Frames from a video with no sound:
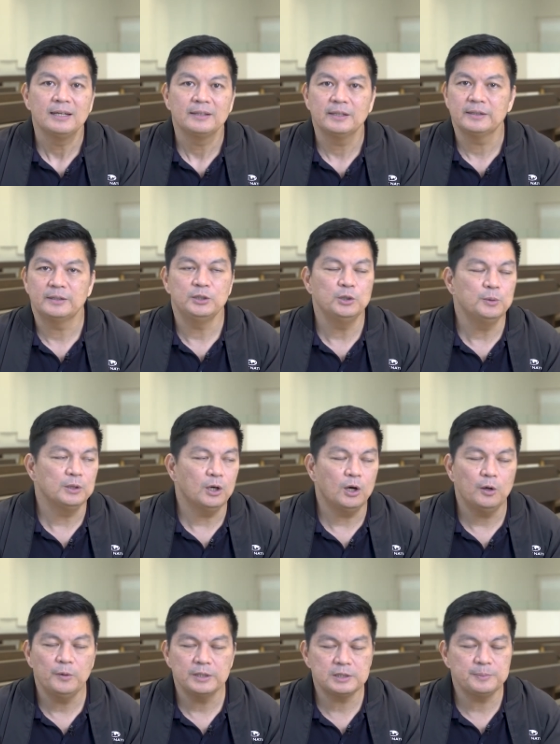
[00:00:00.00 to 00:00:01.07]
You will
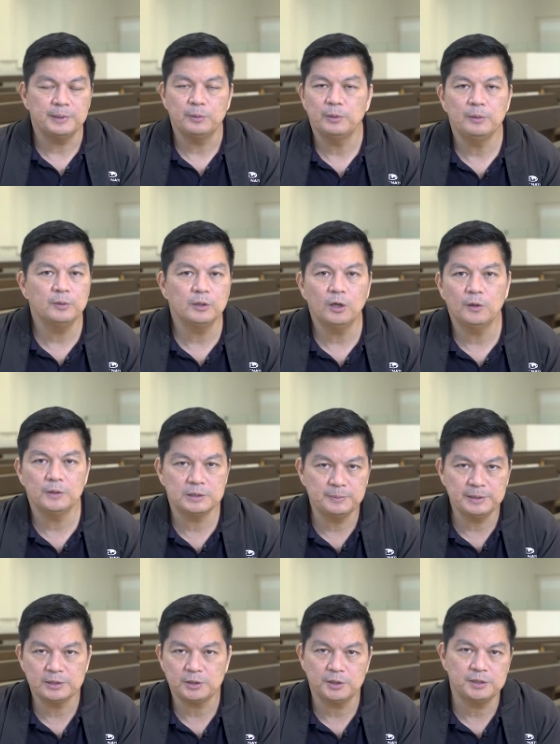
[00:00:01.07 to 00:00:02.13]
always be, we will always
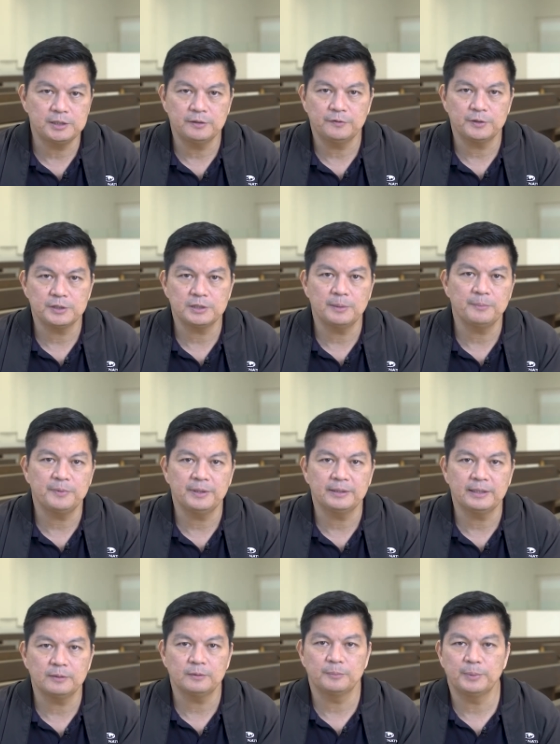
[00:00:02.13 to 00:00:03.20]
be searching for something
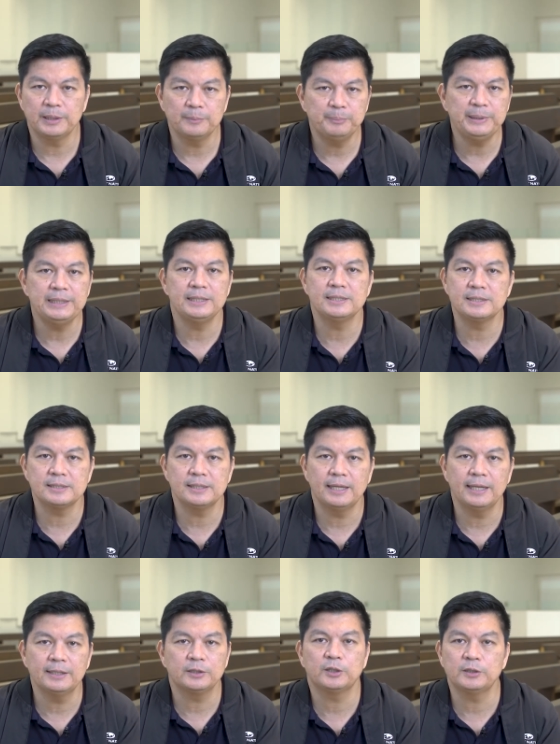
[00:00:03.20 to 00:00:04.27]
that will bring peace
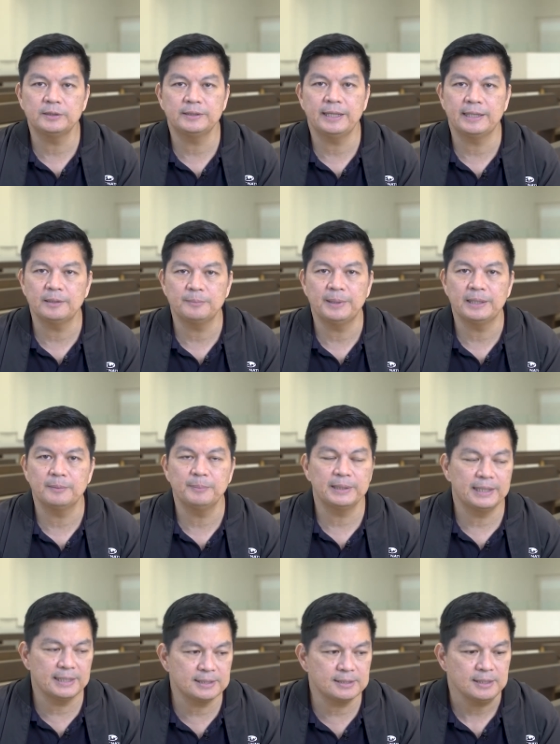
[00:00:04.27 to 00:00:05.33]
and contentment.
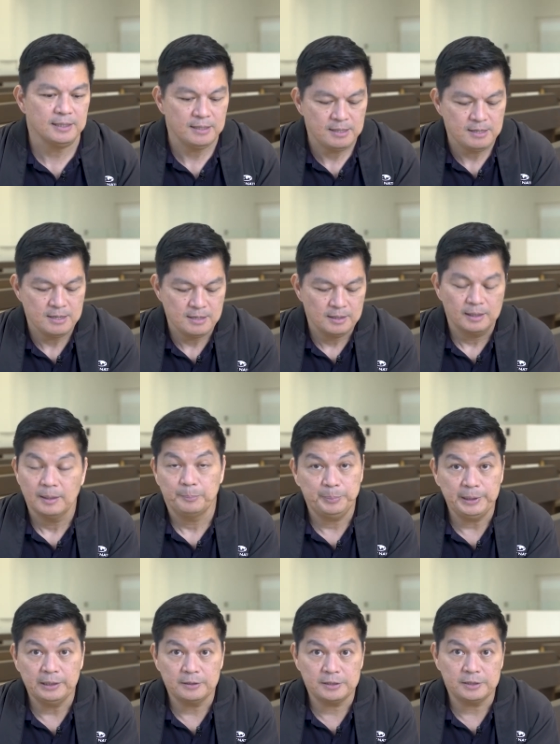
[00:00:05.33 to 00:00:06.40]
But as
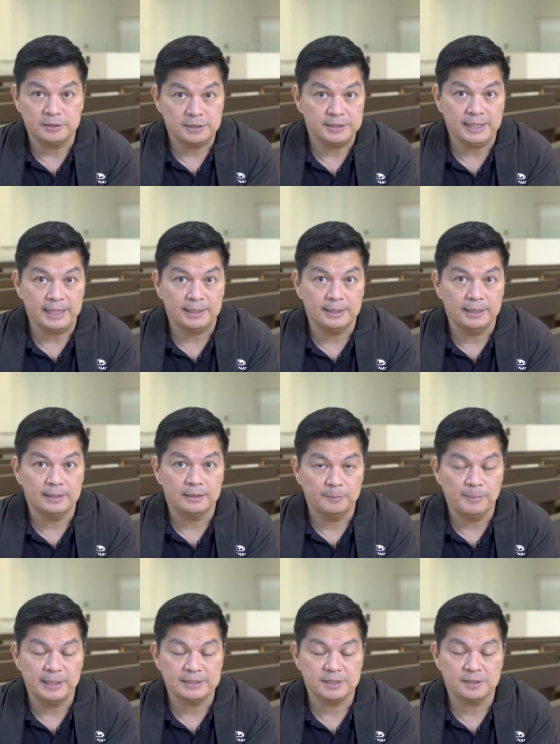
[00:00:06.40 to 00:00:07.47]
Peterson said in the
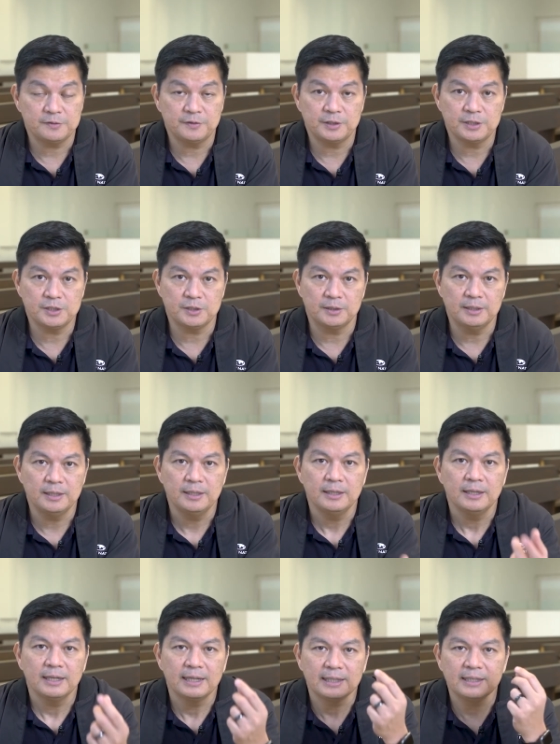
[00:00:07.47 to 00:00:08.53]
message version,
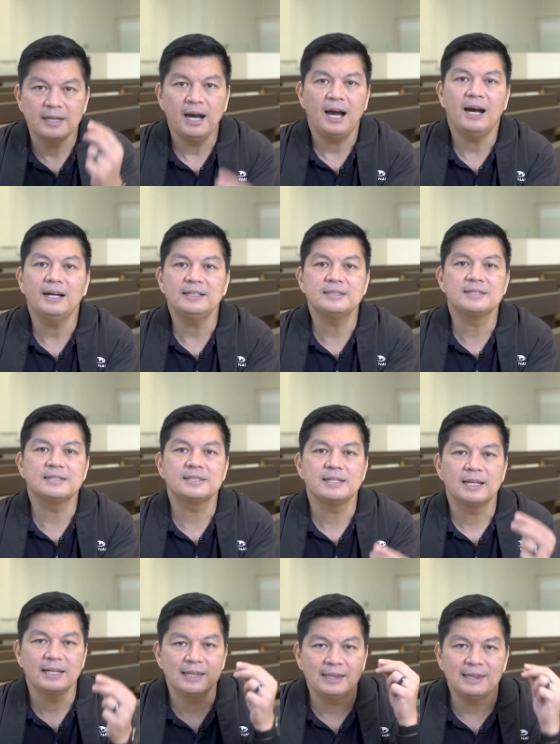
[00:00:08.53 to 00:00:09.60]
God's
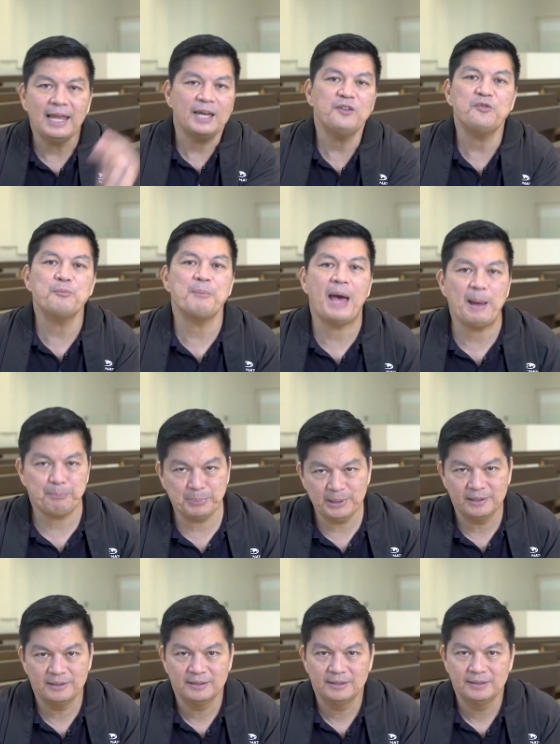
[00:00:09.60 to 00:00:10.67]
life map
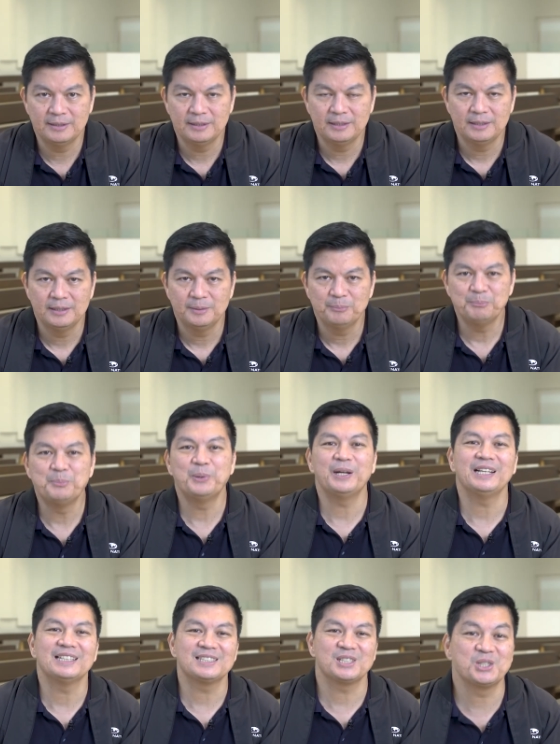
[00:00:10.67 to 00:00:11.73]

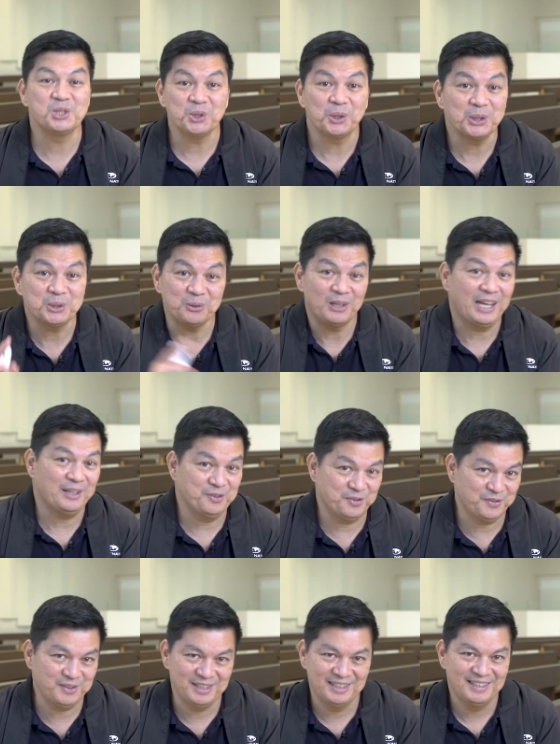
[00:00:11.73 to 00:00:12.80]
brings joy to
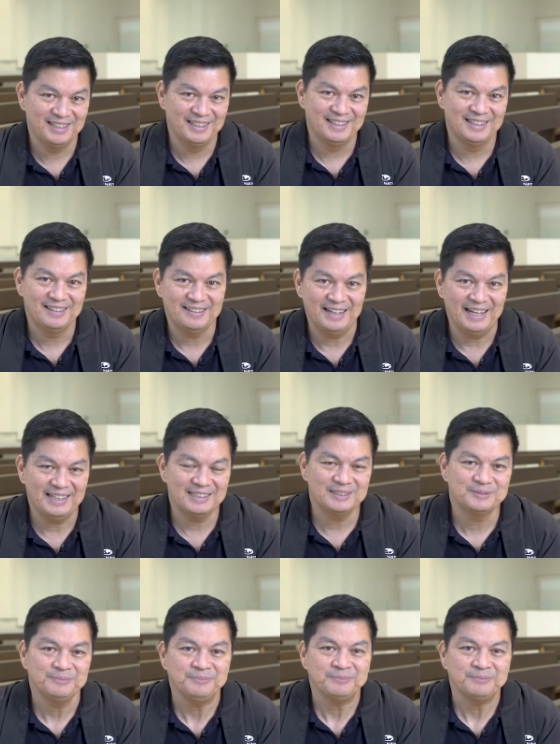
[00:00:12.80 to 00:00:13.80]
life, right?